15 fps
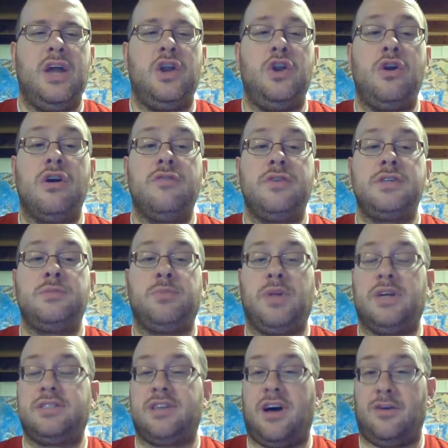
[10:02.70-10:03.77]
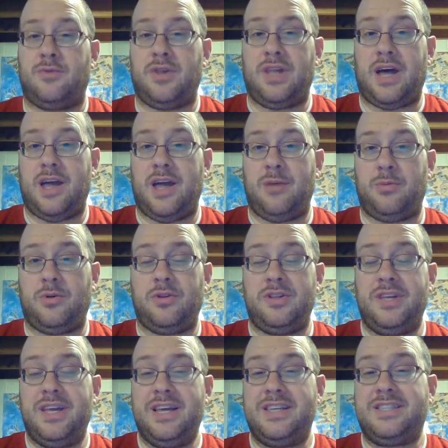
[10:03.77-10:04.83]
Nervous plus unreliable
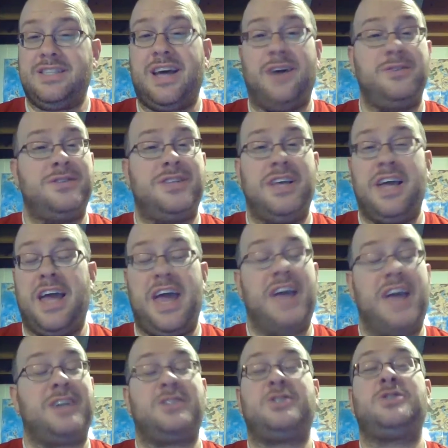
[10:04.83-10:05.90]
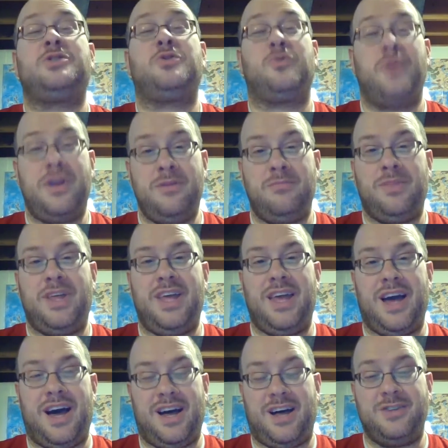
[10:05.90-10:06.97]
sounds
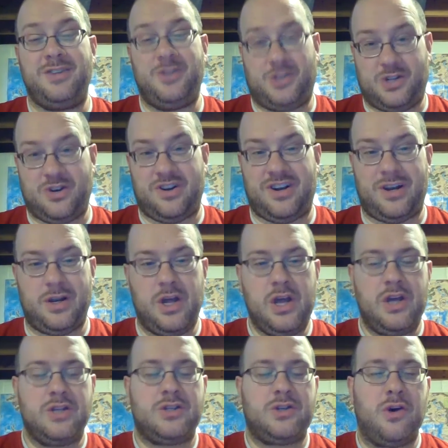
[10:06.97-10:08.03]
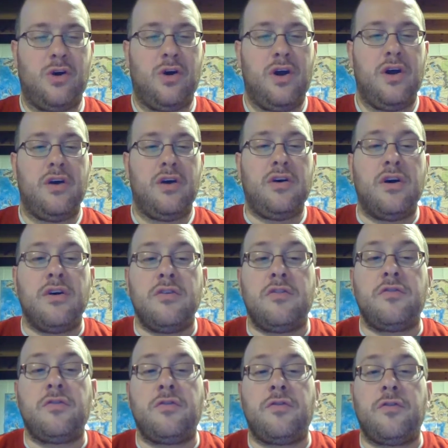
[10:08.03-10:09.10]
extremely uncertain. So
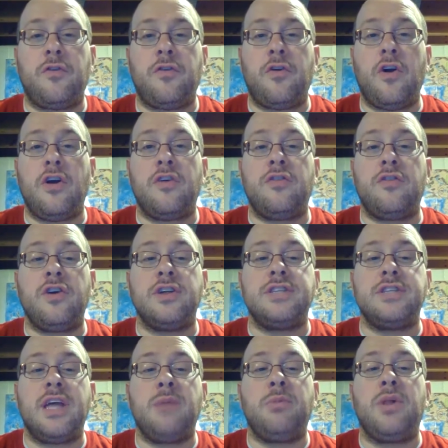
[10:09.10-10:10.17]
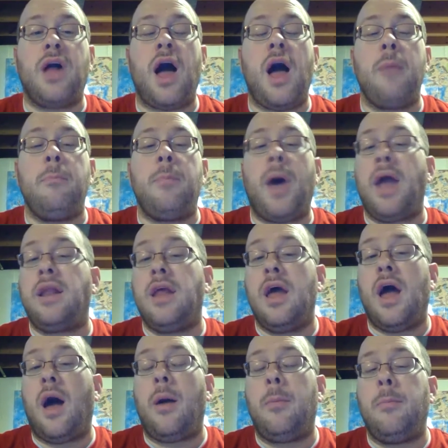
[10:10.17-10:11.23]
for example, I
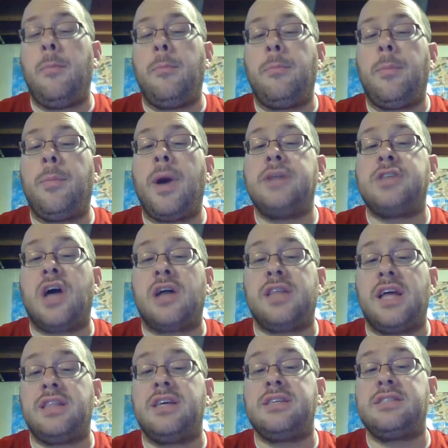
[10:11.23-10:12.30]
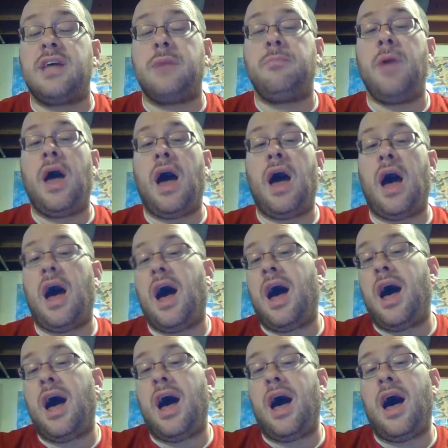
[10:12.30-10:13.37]
might talk like this.
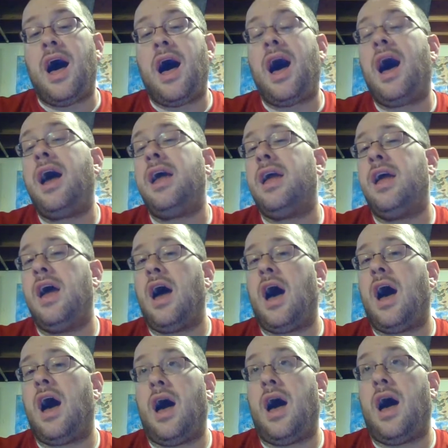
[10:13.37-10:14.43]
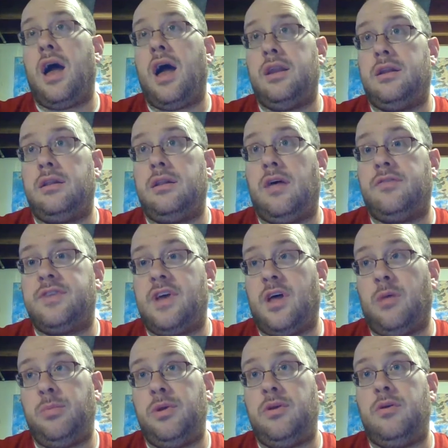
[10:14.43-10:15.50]
Hi, I'd love to
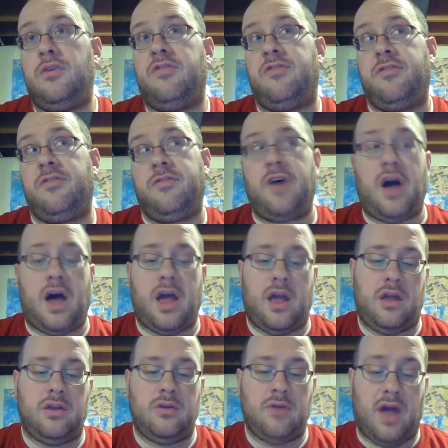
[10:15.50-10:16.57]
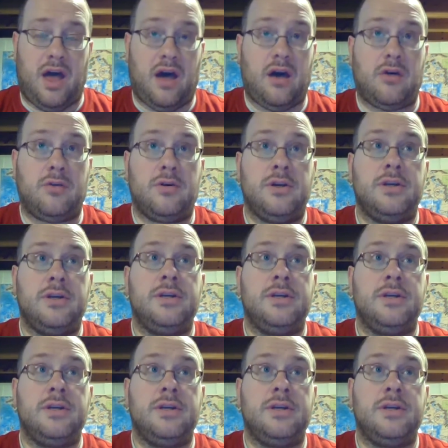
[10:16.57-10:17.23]
help you if I knew how.